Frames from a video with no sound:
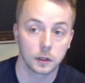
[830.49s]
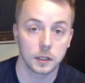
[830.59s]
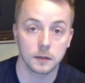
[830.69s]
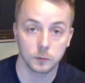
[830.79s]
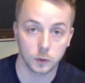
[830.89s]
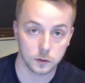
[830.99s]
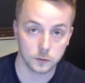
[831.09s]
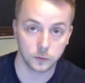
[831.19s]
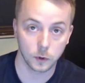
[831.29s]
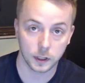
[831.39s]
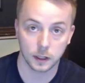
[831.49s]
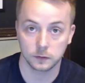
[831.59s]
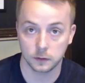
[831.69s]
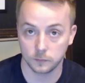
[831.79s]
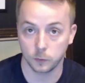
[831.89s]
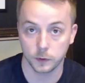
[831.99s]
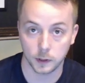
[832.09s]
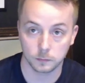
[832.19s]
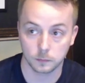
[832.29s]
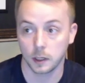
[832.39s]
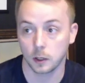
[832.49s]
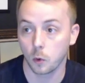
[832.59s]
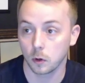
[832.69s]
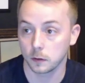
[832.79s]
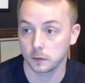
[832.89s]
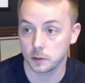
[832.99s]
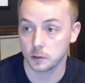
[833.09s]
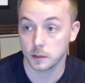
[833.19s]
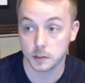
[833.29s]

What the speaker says: given what you forecasted for that quarter, essentially.